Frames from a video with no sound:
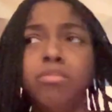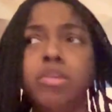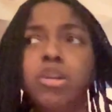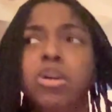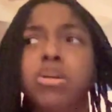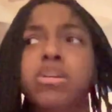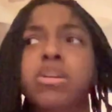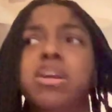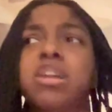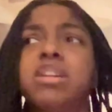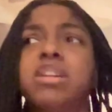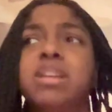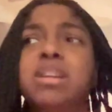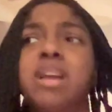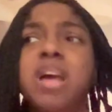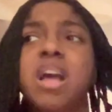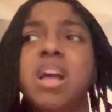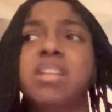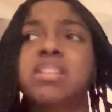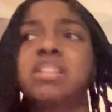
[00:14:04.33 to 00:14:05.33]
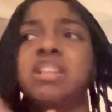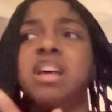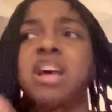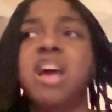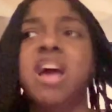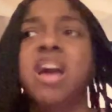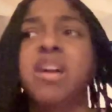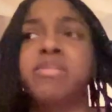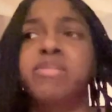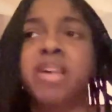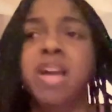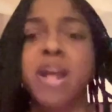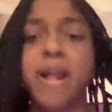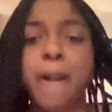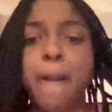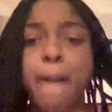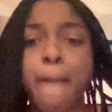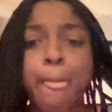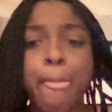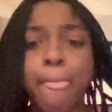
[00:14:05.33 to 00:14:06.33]
or they didn't ask to have that,
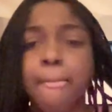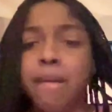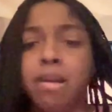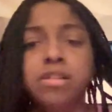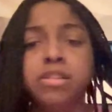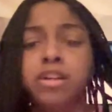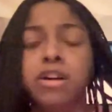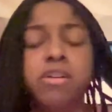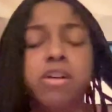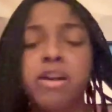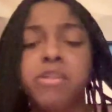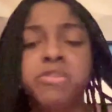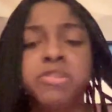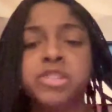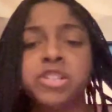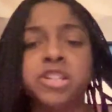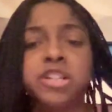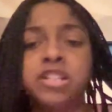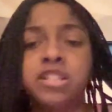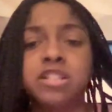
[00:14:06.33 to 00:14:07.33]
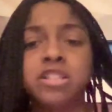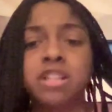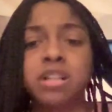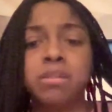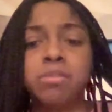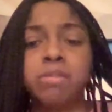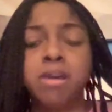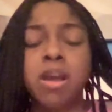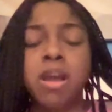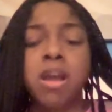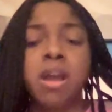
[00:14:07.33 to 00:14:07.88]
don't ever judge them.